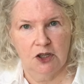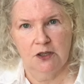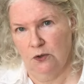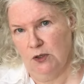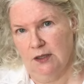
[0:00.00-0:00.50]

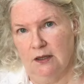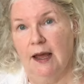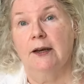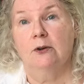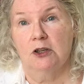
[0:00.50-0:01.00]
She's using the
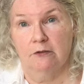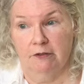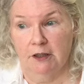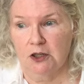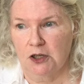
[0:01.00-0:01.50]
language of
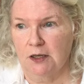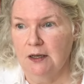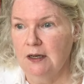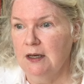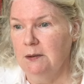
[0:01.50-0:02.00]
fiction,
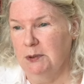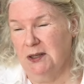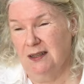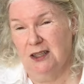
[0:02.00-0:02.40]
but